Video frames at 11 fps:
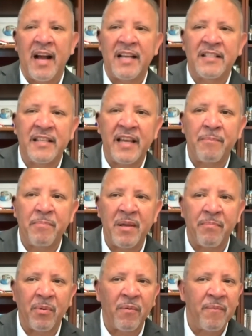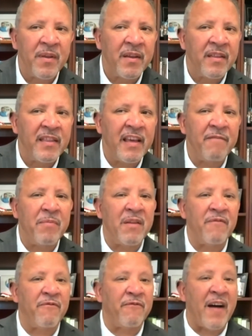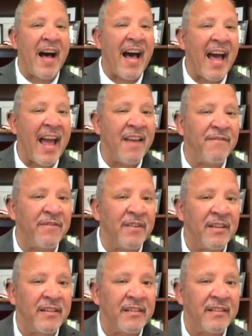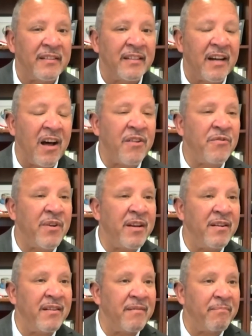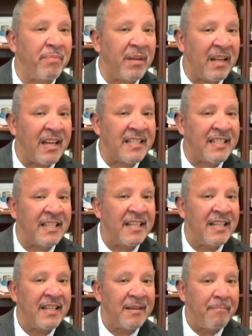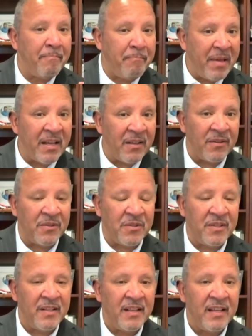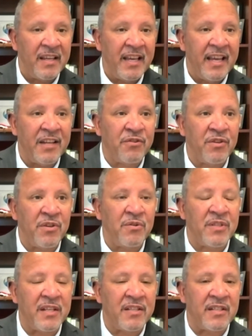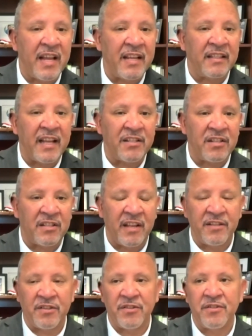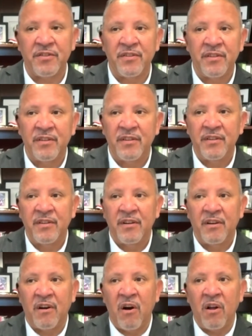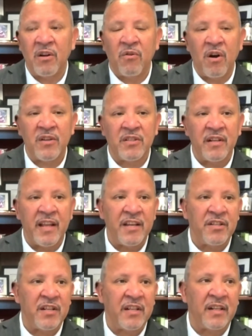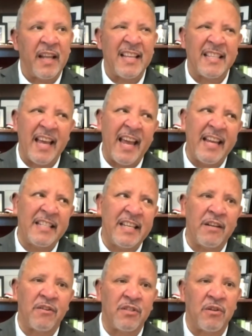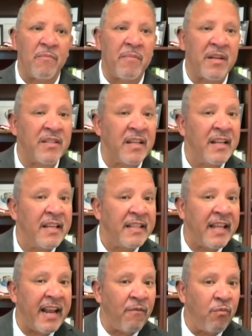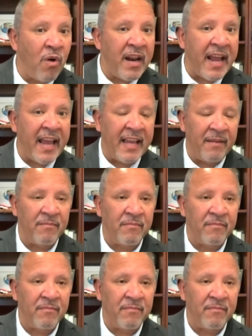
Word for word: I say to people, there have been 500 plus bills introduced in state legislatures all across the nation in the last 18 or so months that have one aim